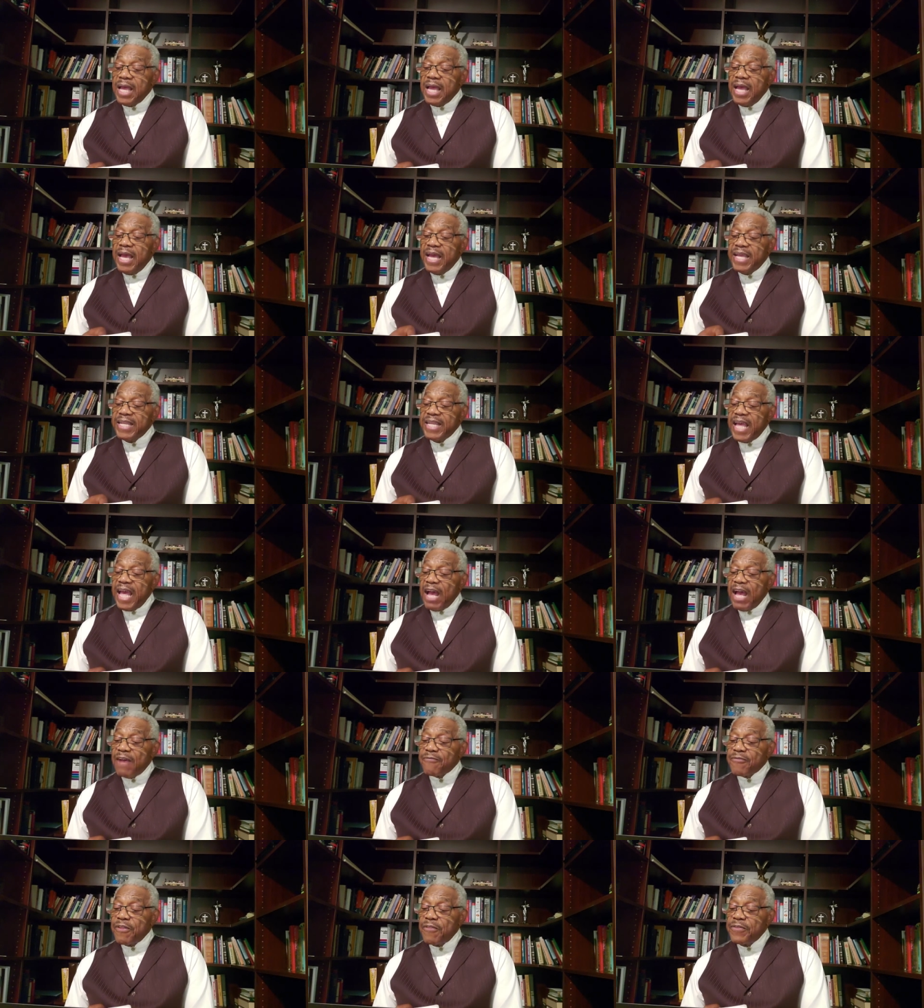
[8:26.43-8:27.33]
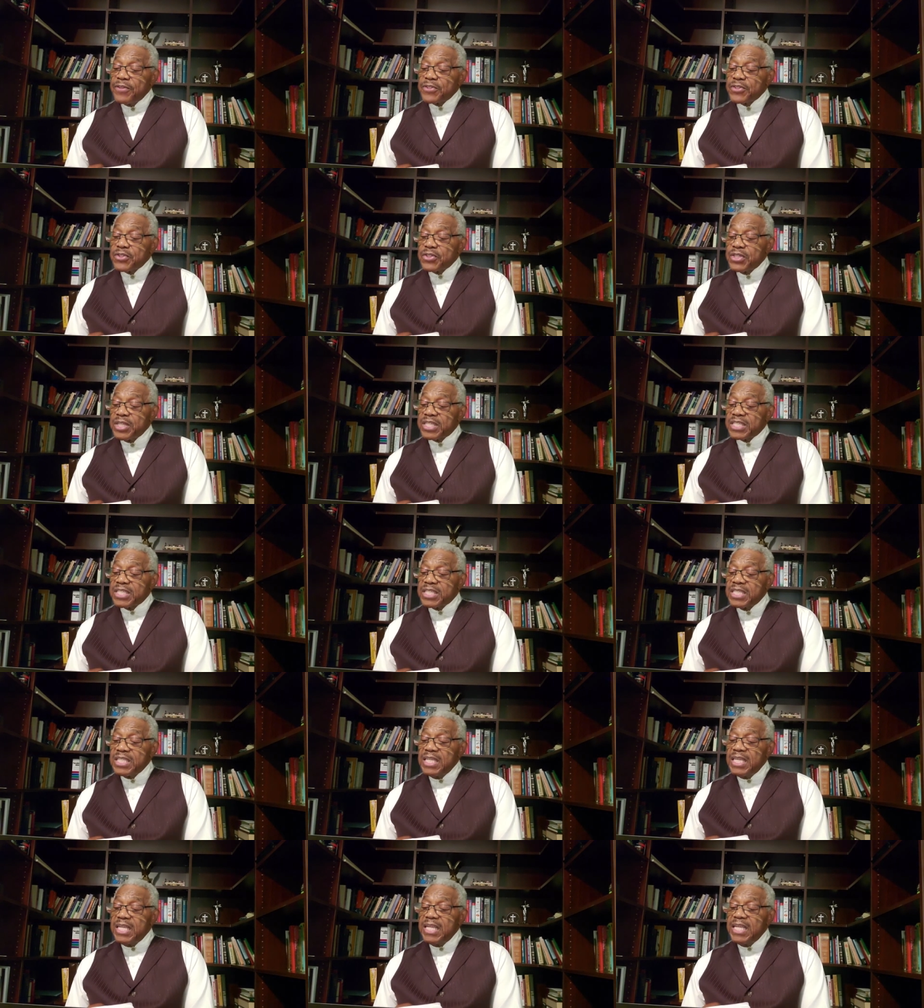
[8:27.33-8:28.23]
And after the
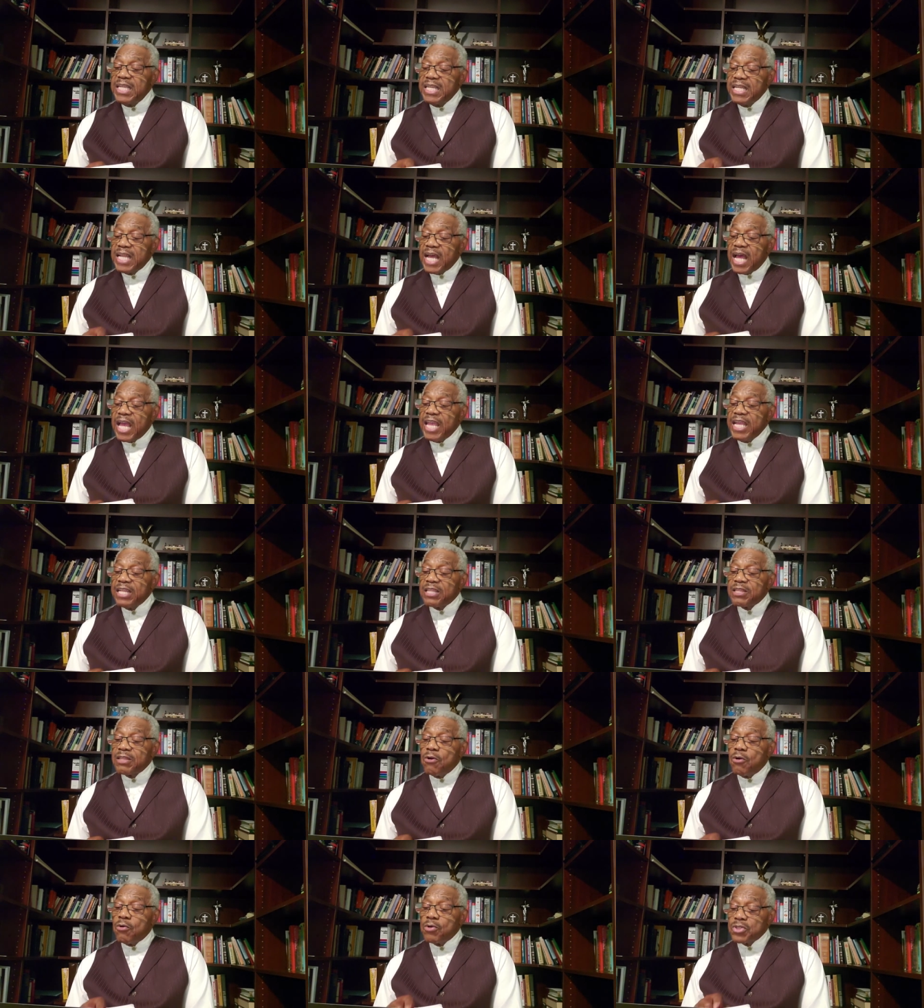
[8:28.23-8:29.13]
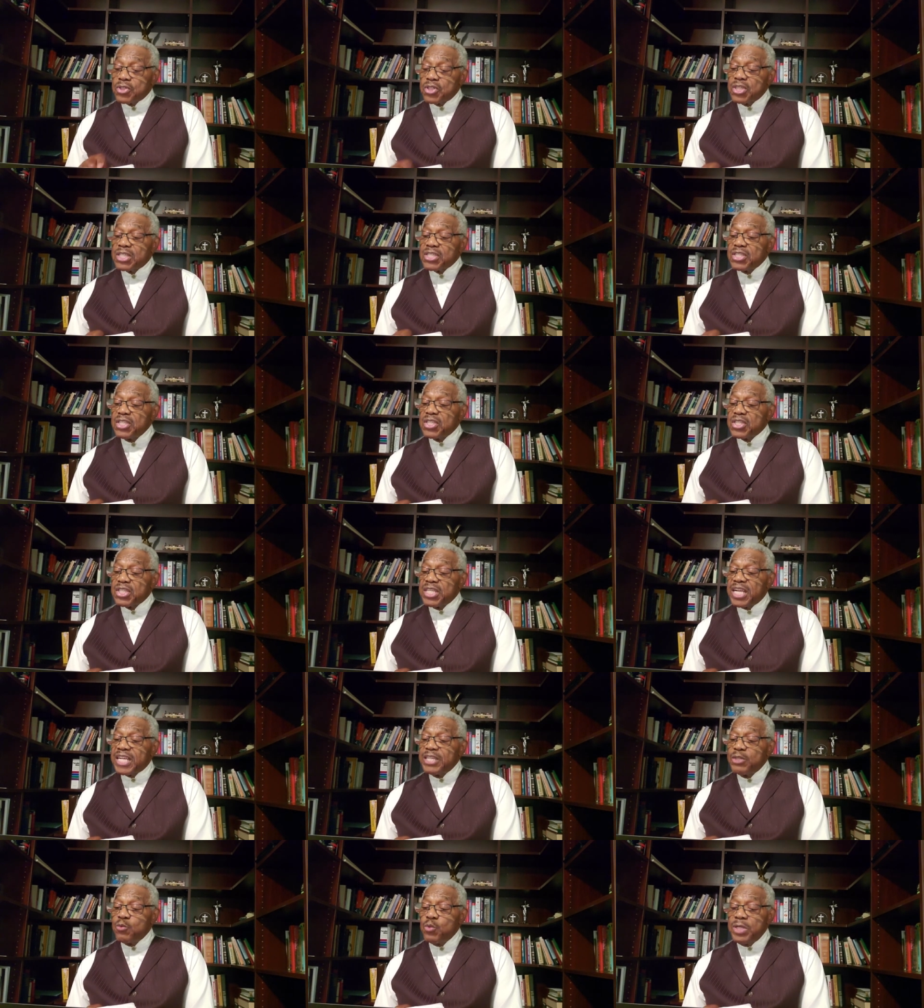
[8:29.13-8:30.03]
69th or
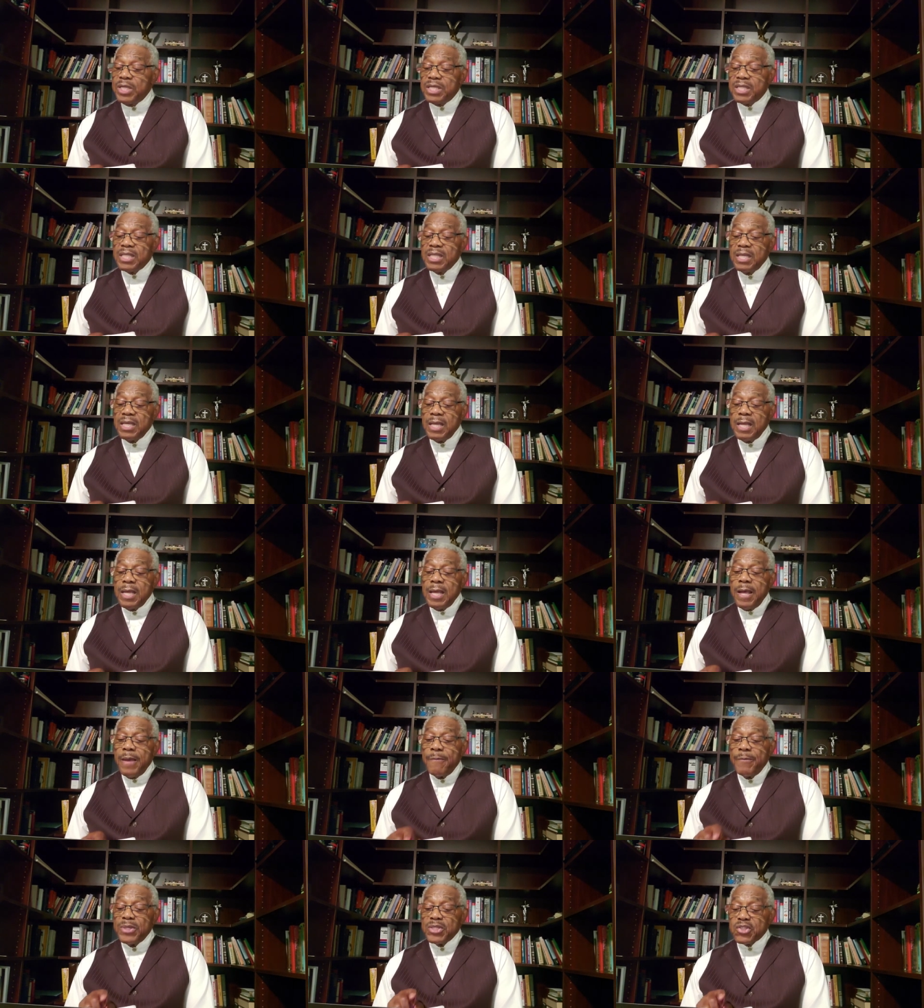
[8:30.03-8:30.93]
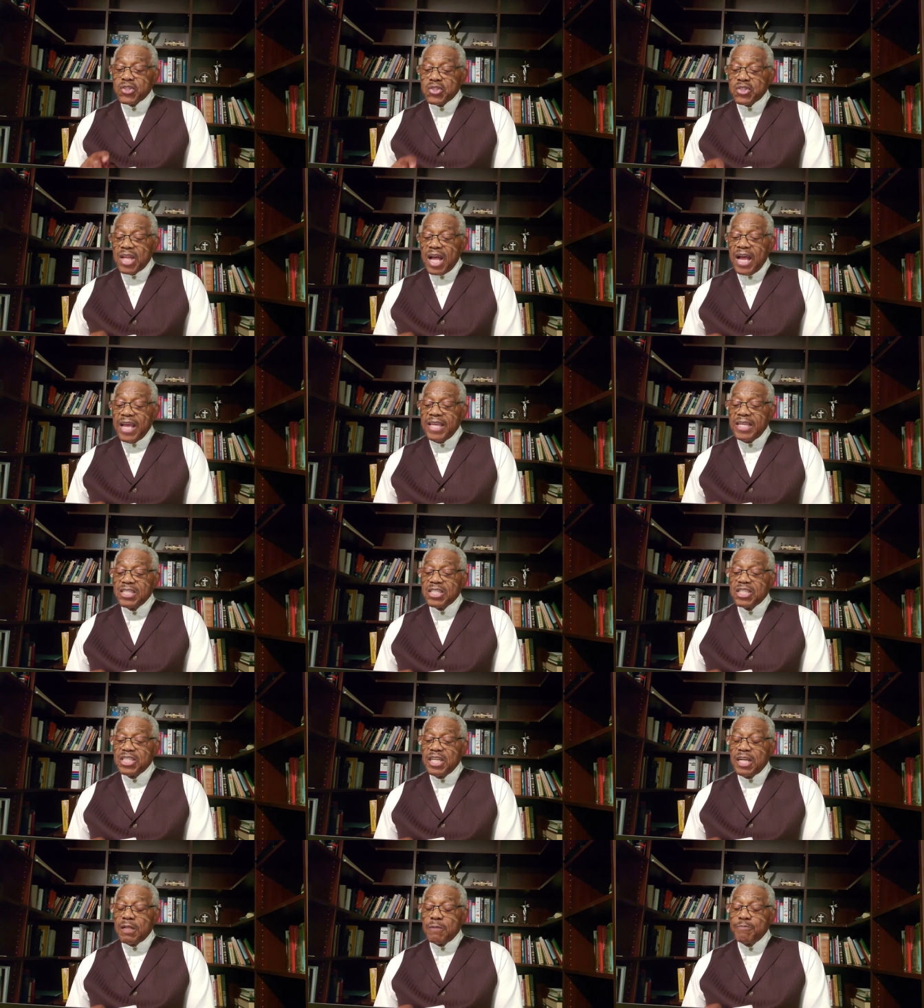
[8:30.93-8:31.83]
62nd week, Messiah
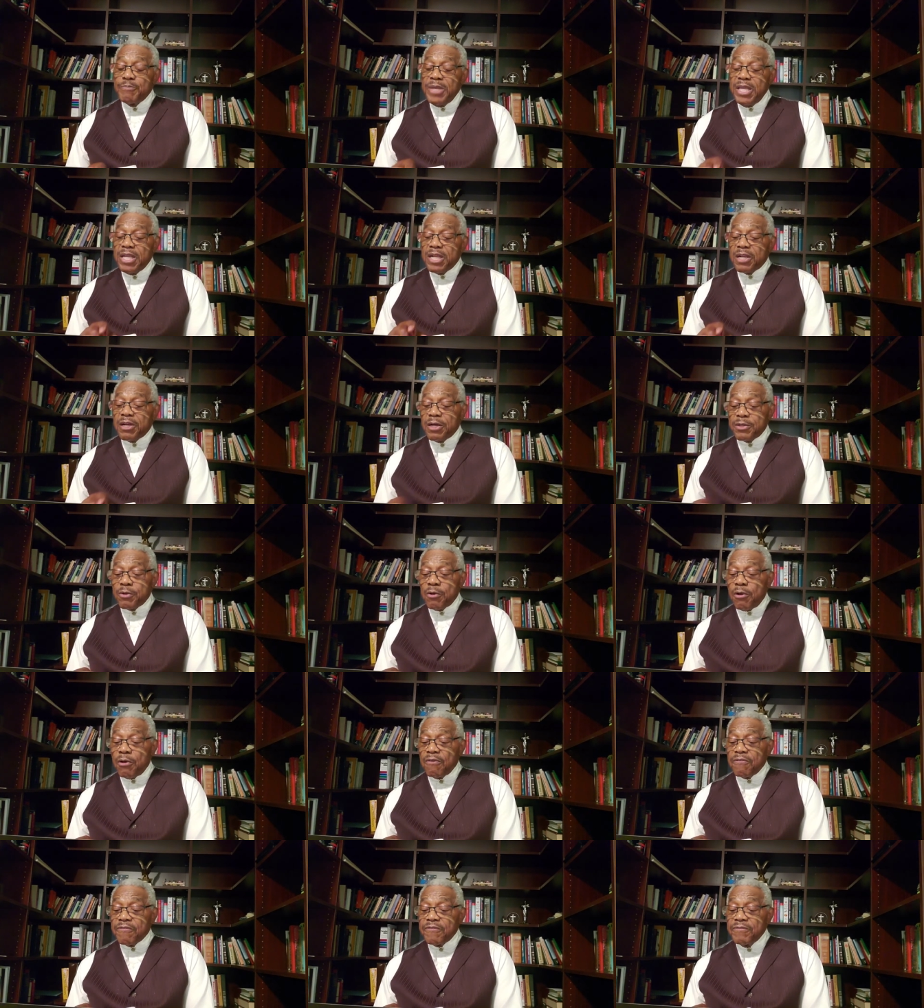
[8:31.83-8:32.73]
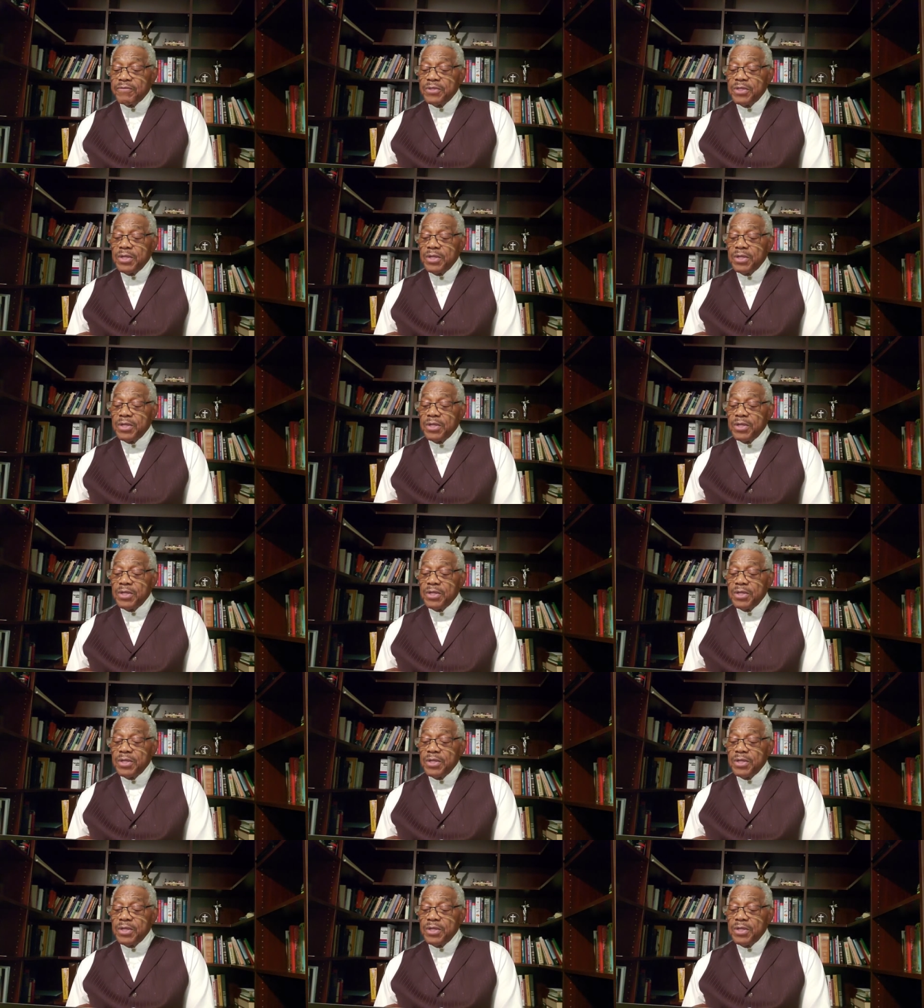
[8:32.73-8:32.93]
shall be cut off,